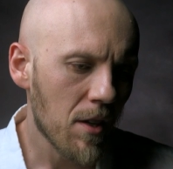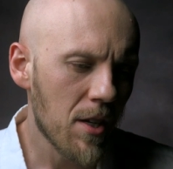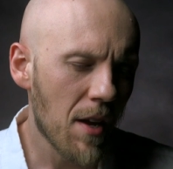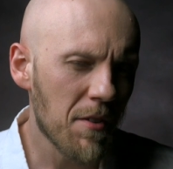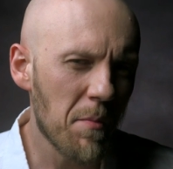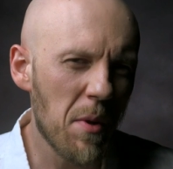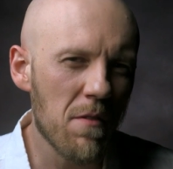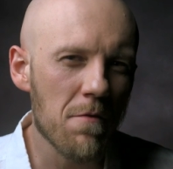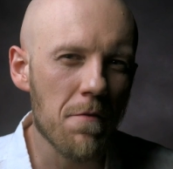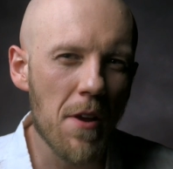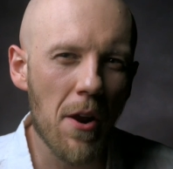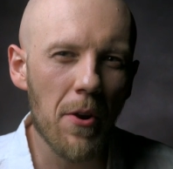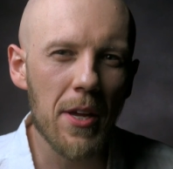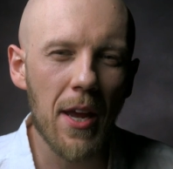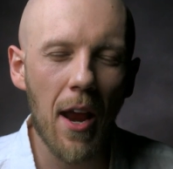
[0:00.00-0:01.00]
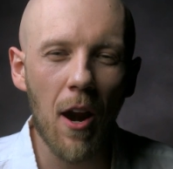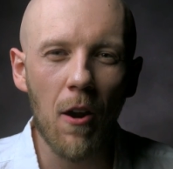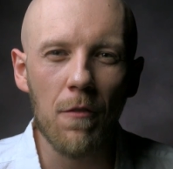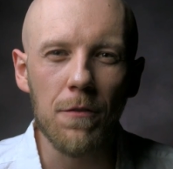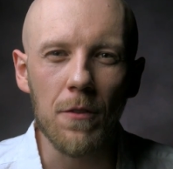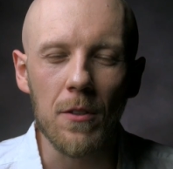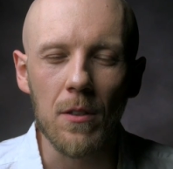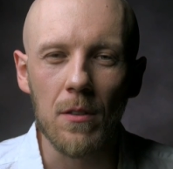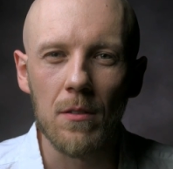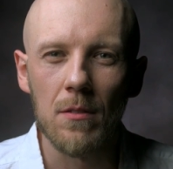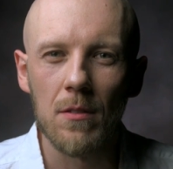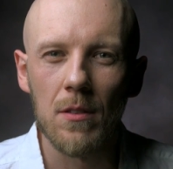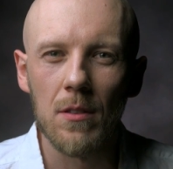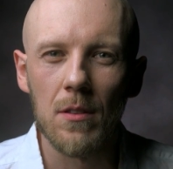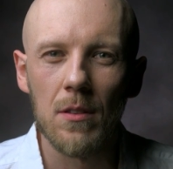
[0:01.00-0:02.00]
have to be very careful
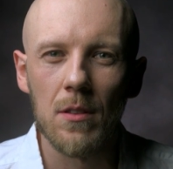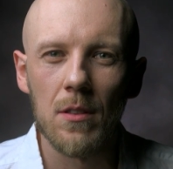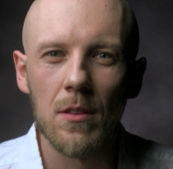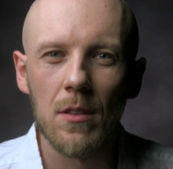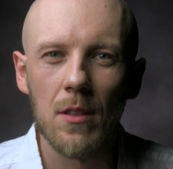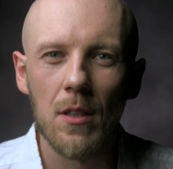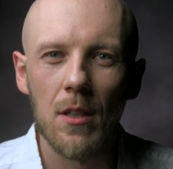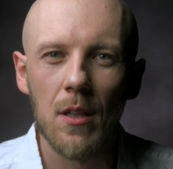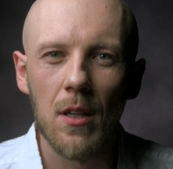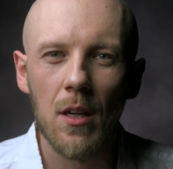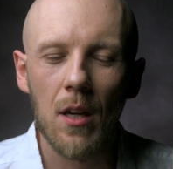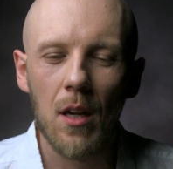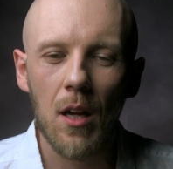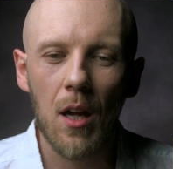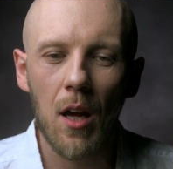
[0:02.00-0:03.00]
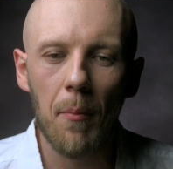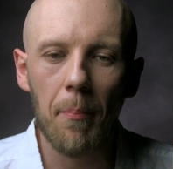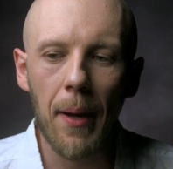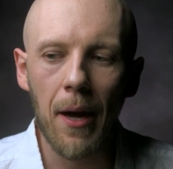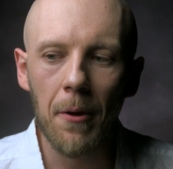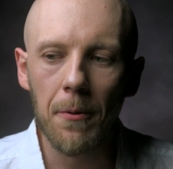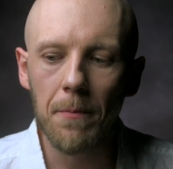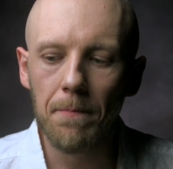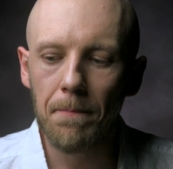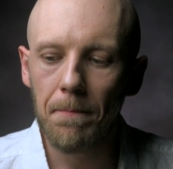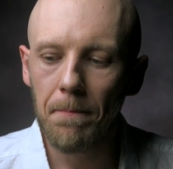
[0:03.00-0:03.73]
about